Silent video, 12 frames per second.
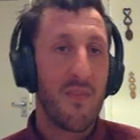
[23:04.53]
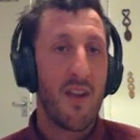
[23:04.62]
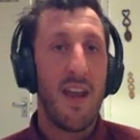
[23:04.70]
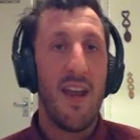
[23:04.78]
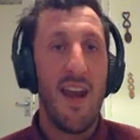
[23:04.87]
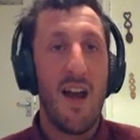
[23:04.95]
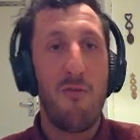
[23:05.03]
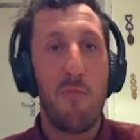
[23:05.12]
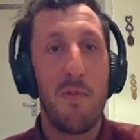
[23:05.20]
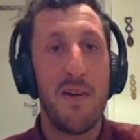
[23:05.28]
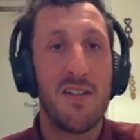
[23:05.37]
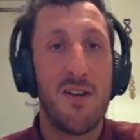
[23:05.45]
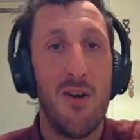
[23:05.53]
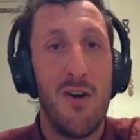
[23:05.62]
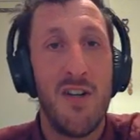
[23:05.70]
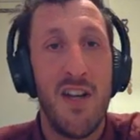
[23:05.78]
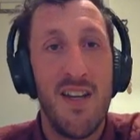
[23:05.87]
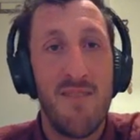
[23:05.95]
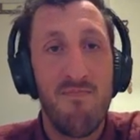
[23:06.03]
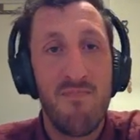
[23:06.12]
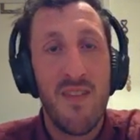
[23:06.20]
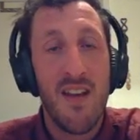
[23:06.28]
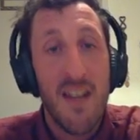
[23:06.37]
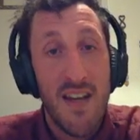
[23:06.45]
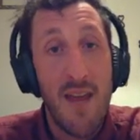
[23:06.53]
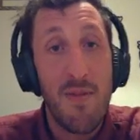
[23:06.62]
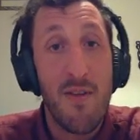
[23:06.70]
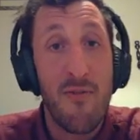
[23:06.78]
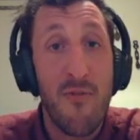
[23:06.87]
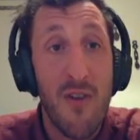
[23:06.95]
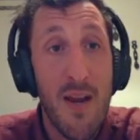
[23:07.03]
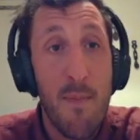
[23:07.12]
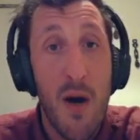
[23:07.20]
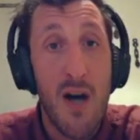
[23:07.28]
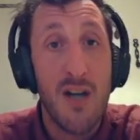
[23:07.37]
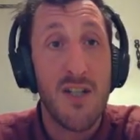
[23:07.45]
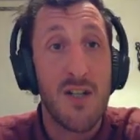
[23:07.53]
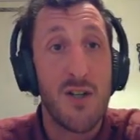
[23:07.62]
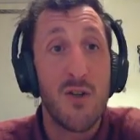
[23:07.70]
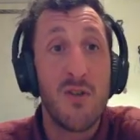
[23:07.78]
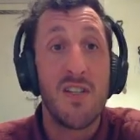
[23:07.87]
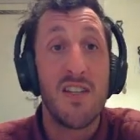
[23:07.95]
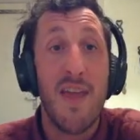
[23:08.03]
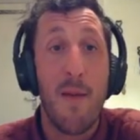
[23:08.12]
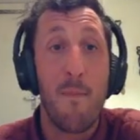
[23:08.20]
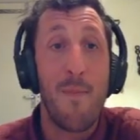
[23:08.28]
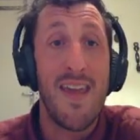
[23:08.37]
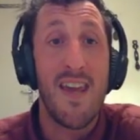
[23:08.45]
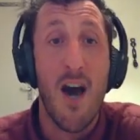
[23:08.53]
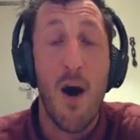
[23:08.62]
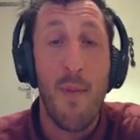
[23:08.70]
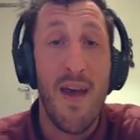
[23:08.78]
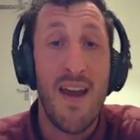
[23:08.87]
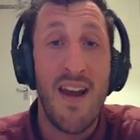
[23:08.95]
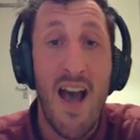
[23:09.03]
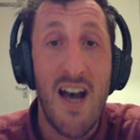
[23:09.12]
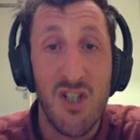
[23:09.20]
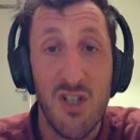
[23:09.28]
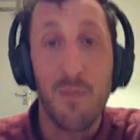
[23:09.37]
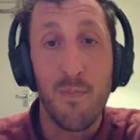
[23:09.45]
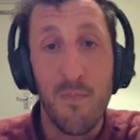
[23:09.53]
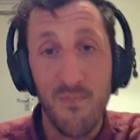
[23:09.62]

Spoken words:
In alphabetical order, name the 3 particles that make up an atom.